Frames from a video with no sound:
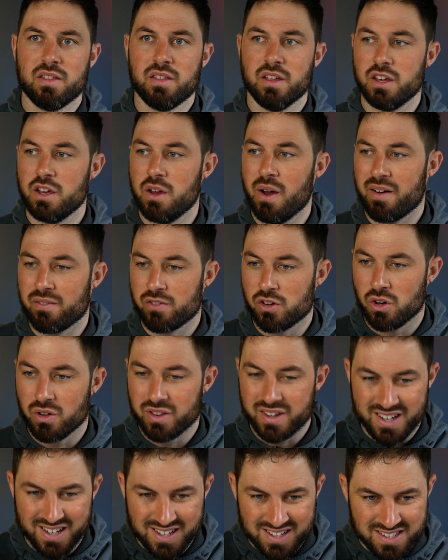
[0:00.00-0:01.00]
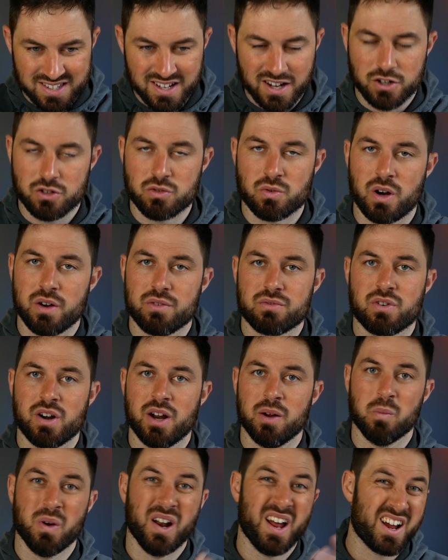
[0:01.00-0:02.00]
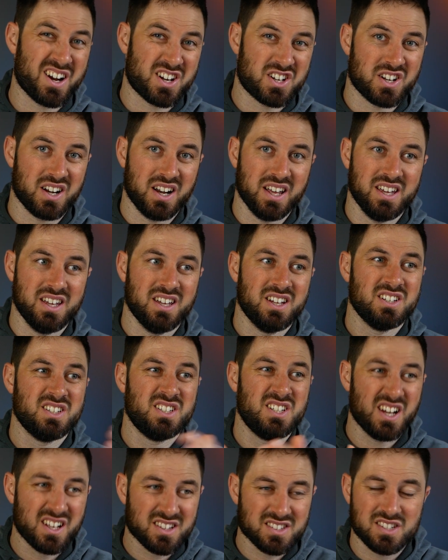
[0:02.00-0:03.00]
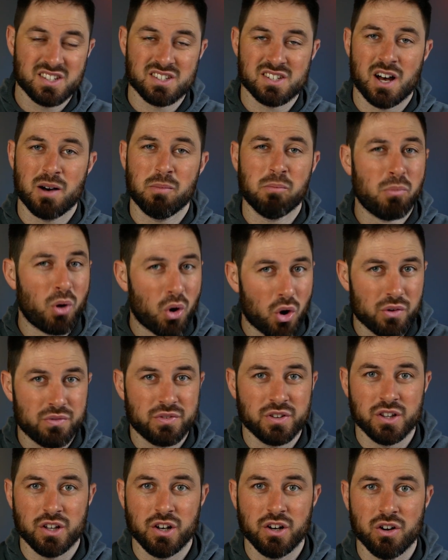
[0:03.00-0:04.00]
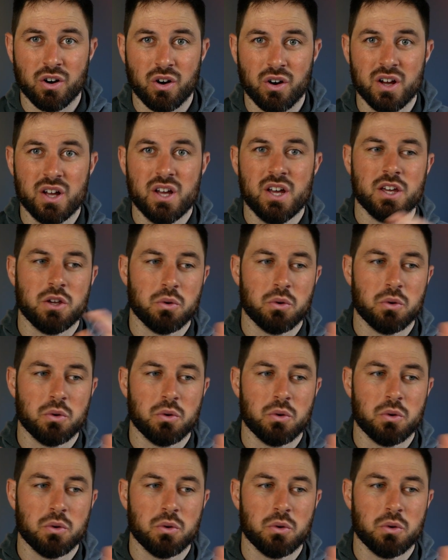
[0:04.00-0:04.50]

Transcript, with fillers: that you haven't got the exact right frame, when actually, chances are, more often than not,